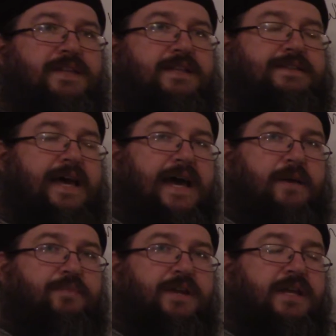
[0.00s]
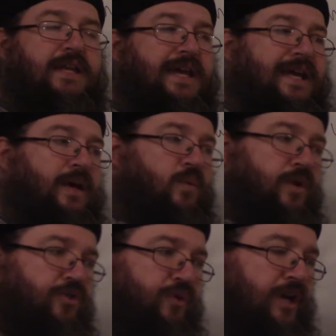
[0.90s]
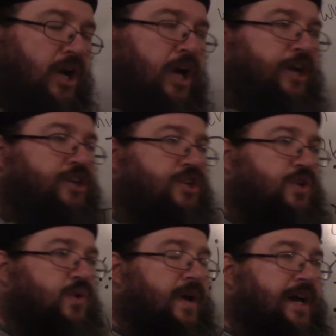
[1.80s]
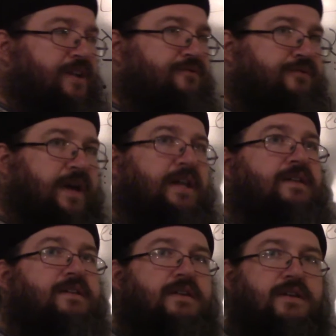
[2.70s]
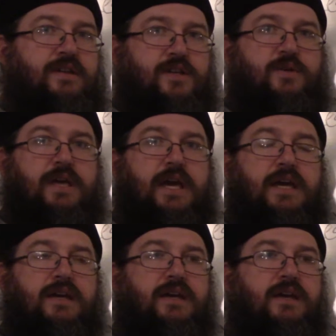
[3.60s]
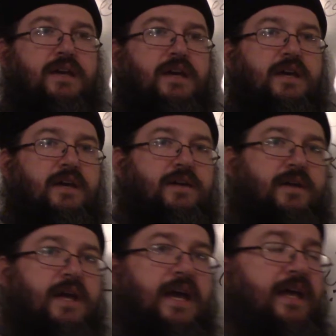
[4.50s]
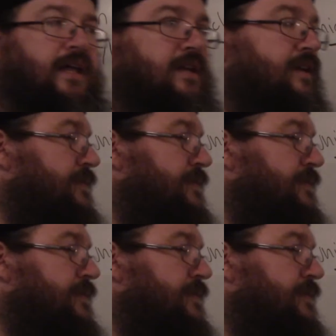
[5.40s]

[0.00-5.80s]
that's happening with regard to an event, okay? And